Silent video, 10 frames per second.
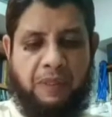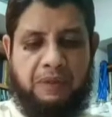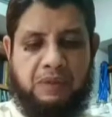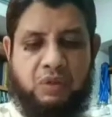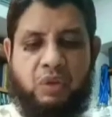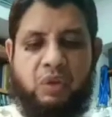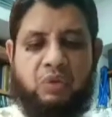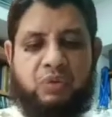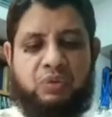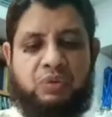So,
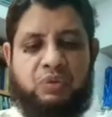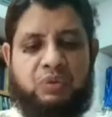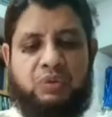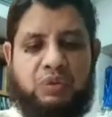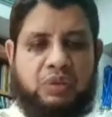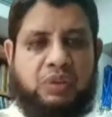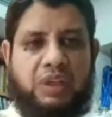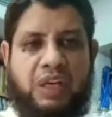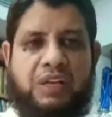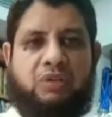the
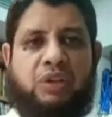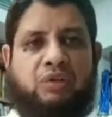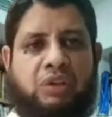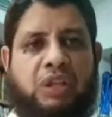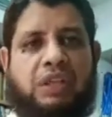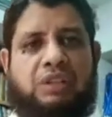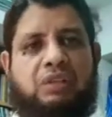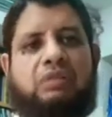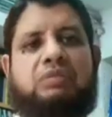right to education